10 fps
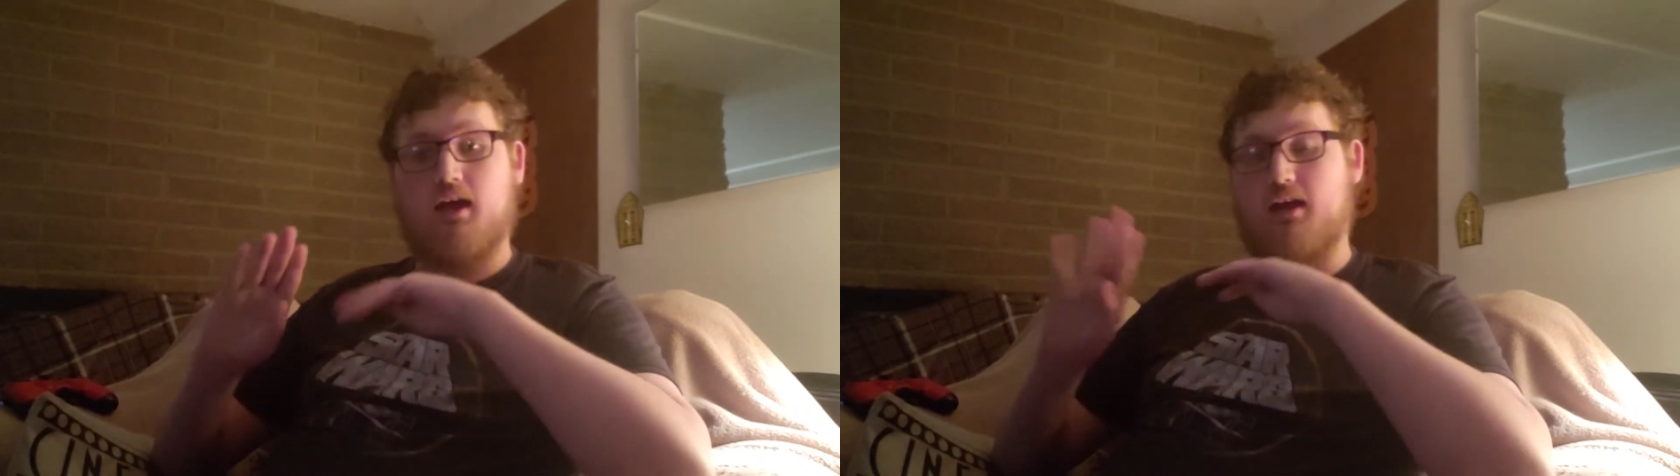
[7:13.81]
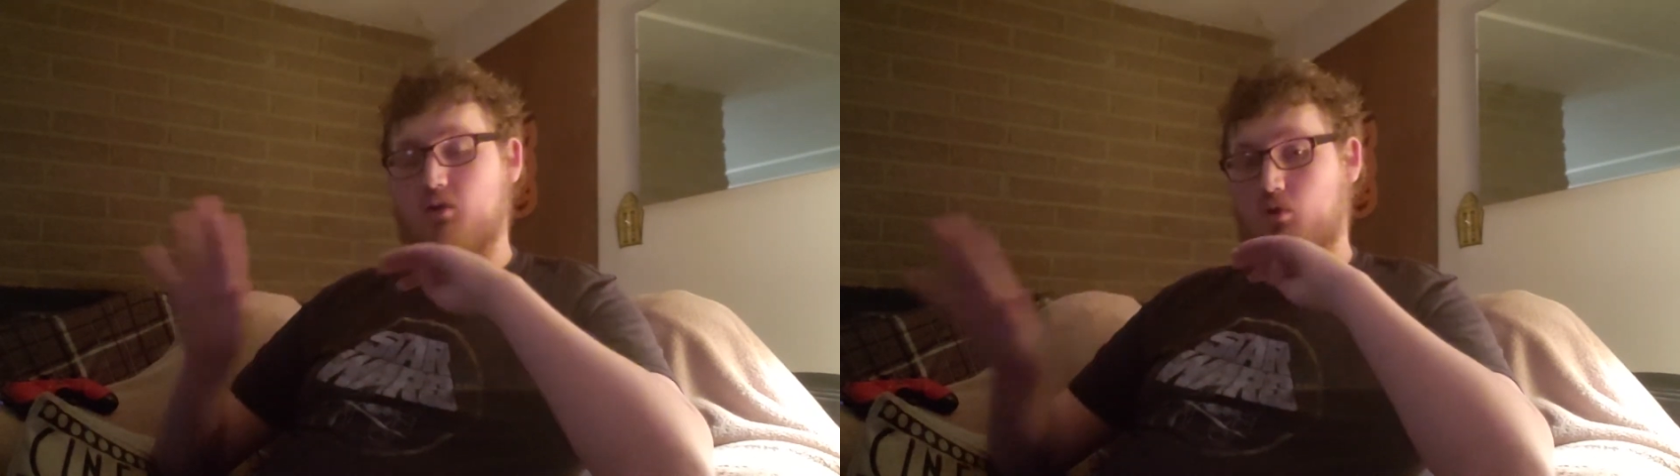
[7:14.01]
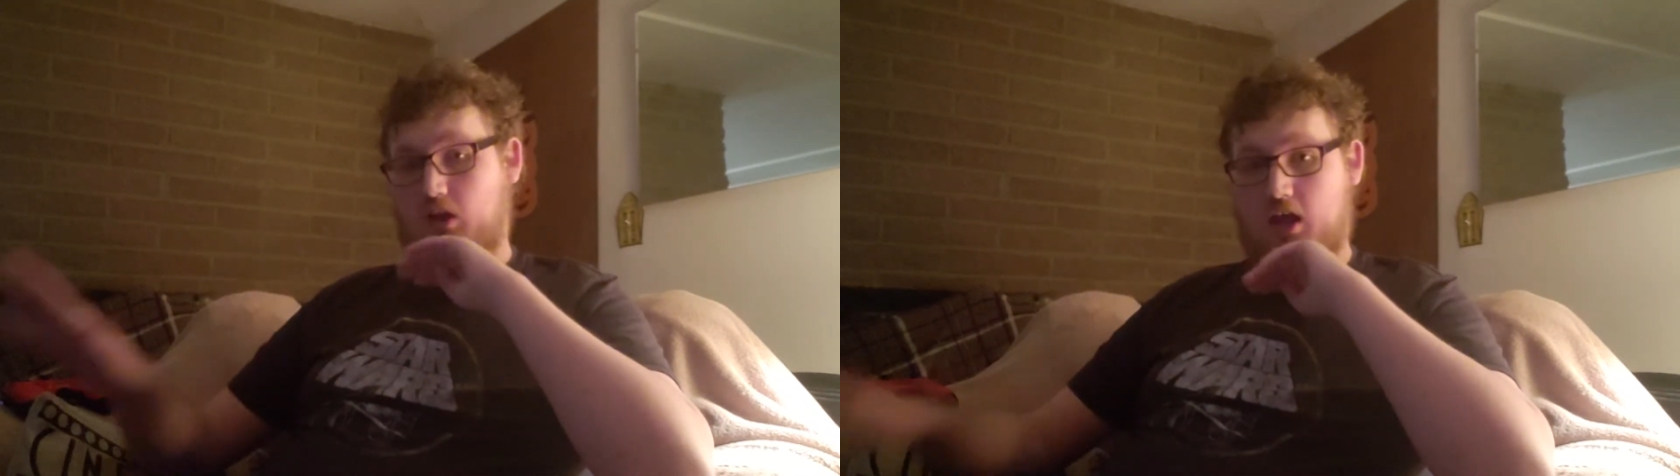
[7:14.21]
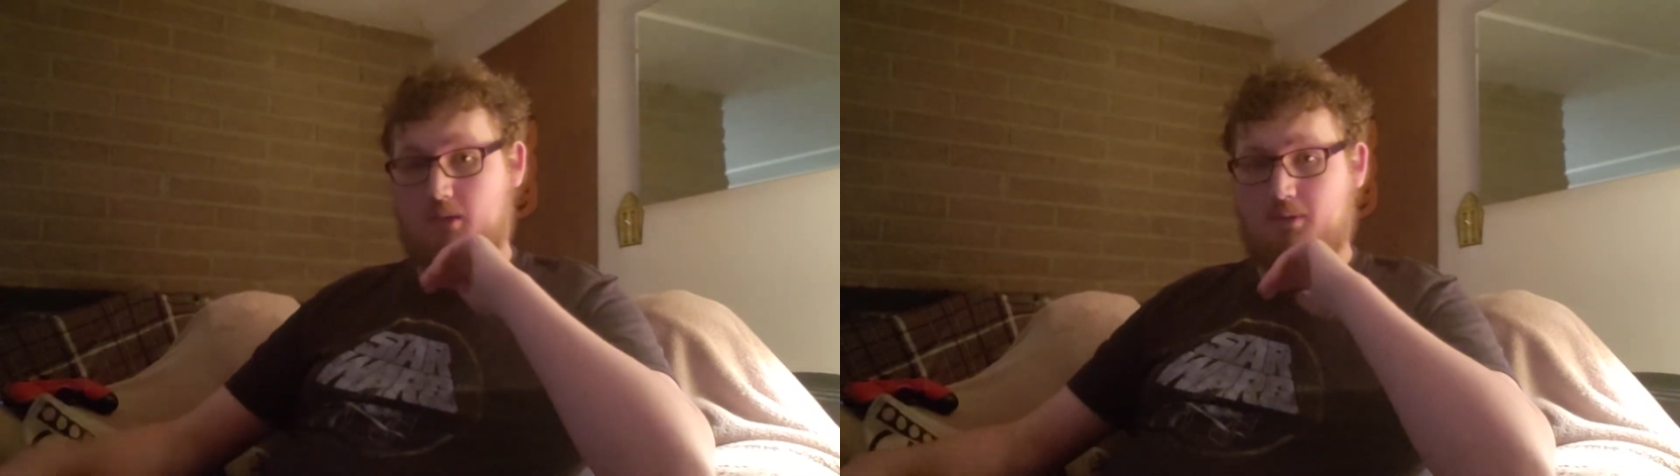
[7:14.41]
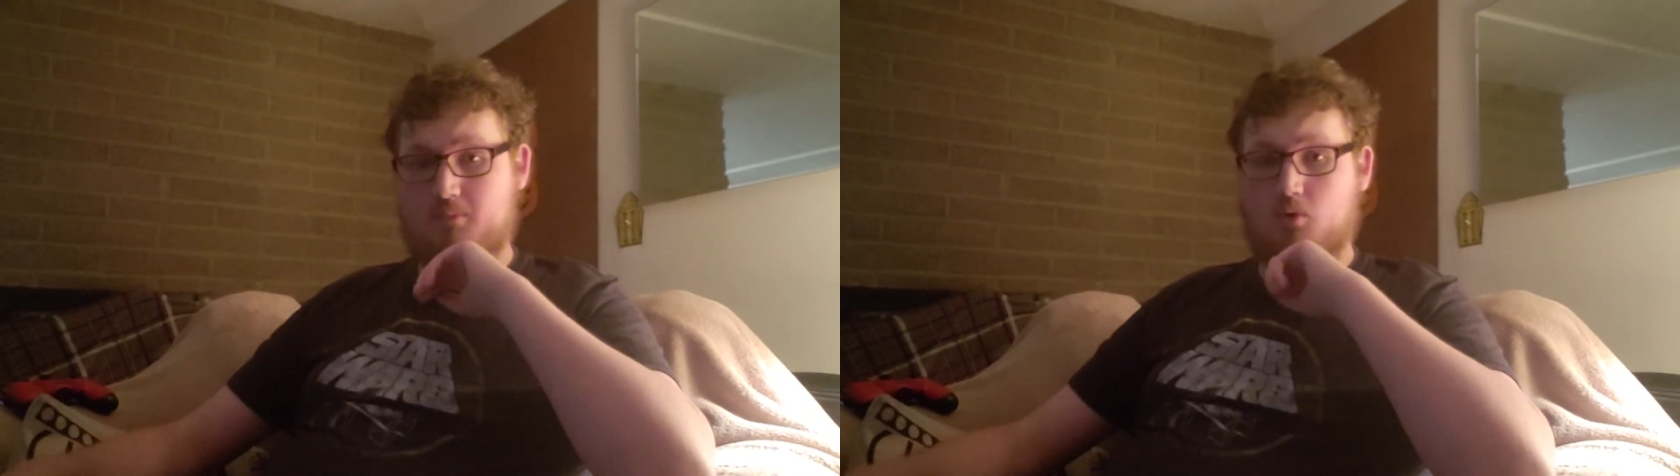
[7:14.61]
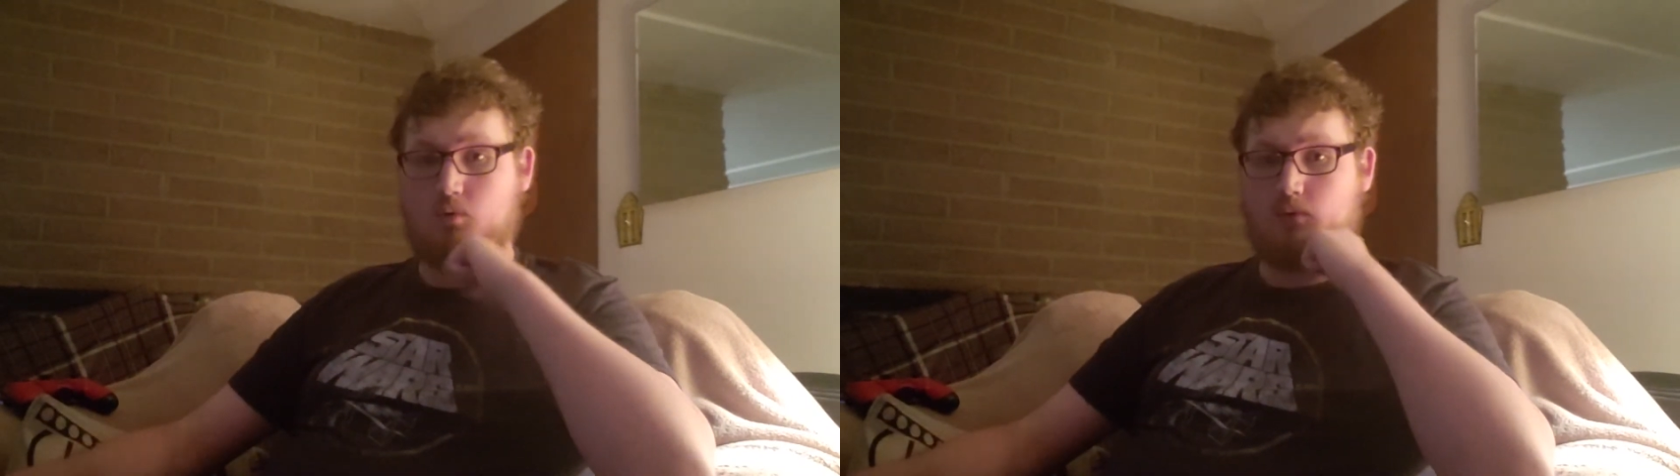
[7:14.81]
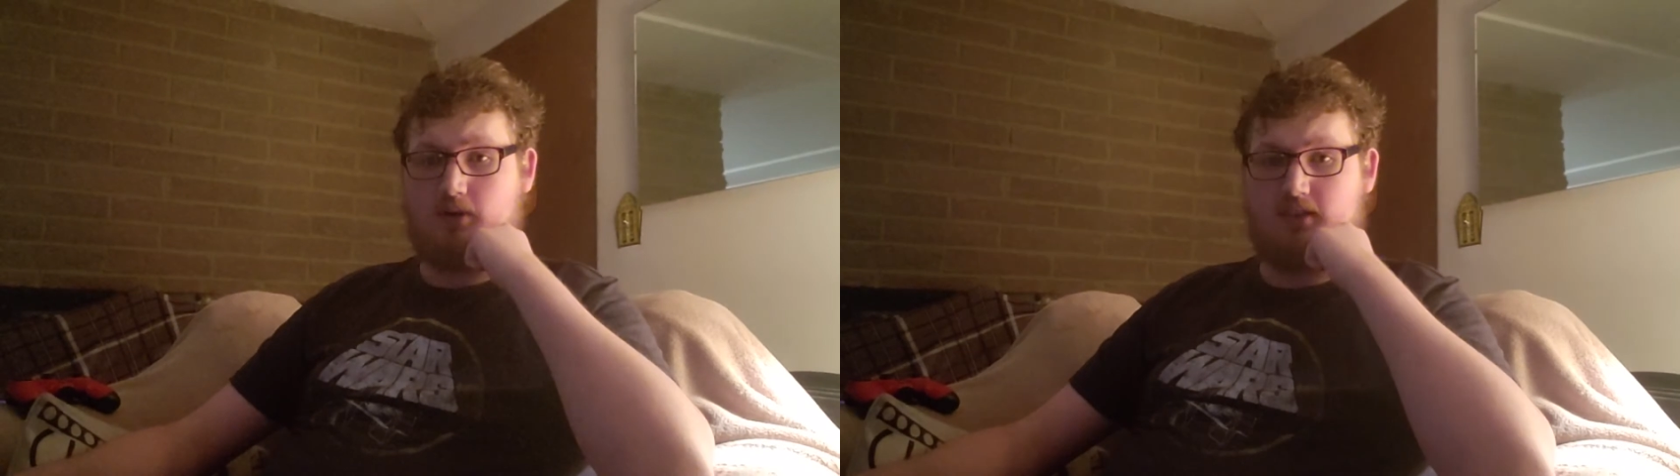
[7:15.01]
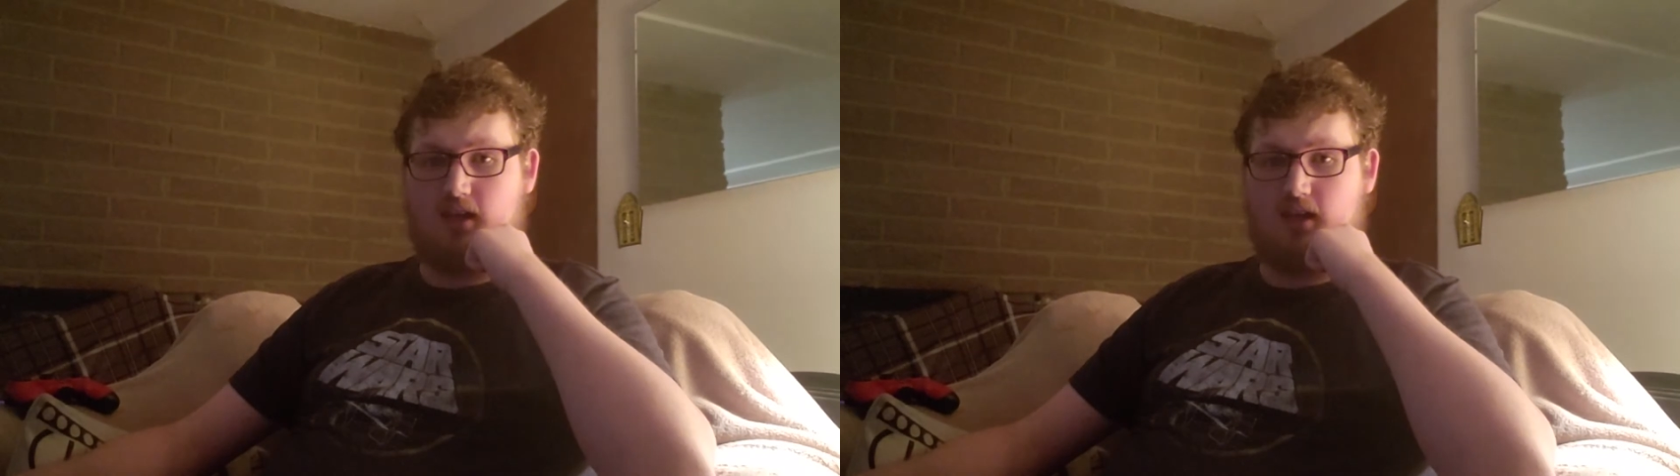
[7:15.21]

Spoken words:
I know a lot of people will read